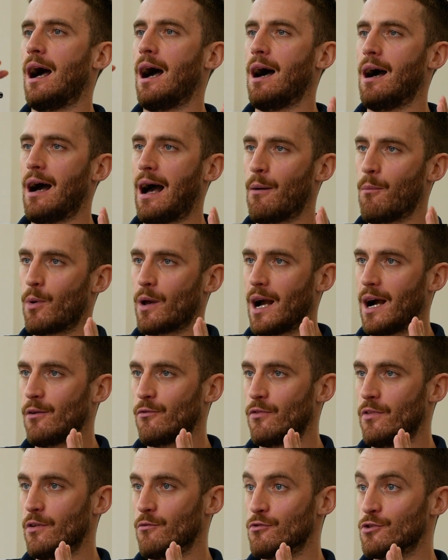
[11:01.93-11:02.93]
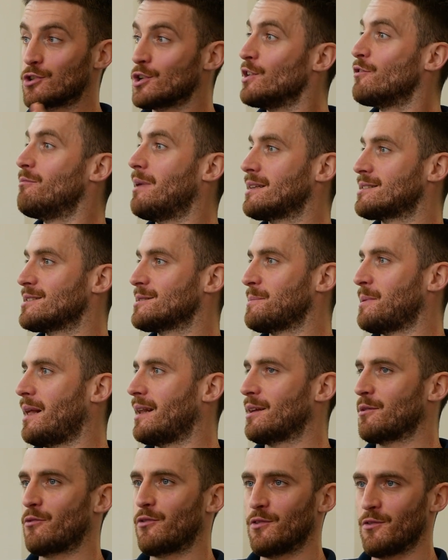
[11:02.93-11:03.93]
and we have the reserve matters
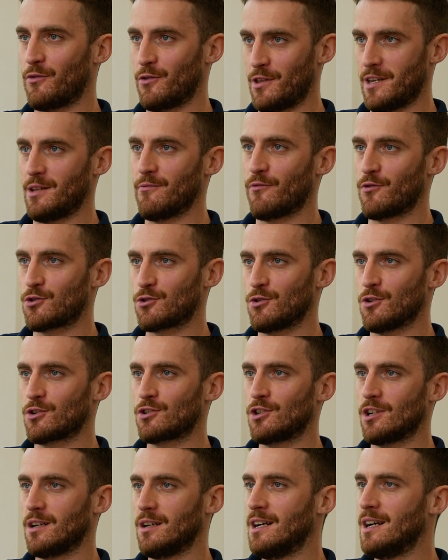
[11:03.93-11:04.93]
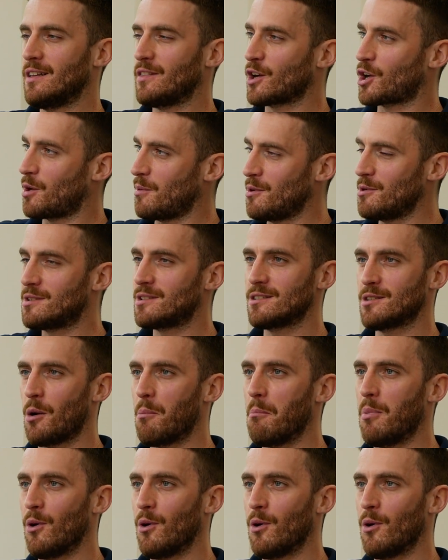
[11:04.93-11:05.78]
planning for the infrastructure. The community's on